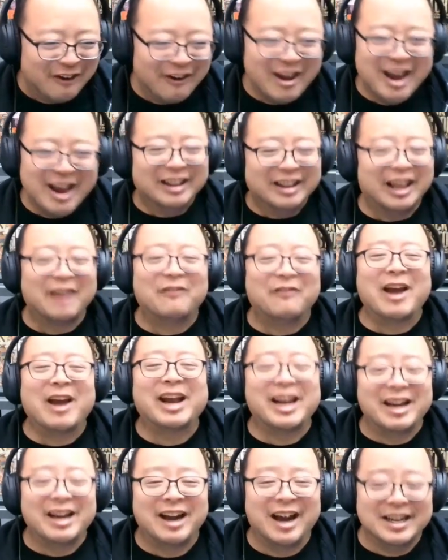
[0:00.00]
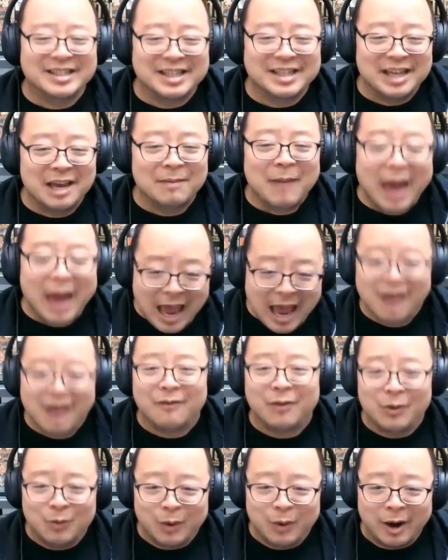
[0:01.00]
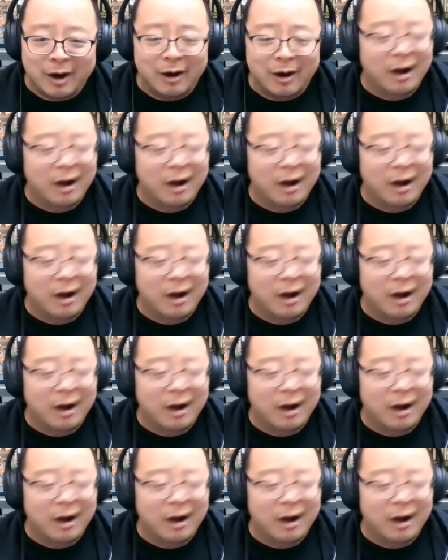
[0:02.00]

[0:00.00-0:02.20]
like recognizing him everywhere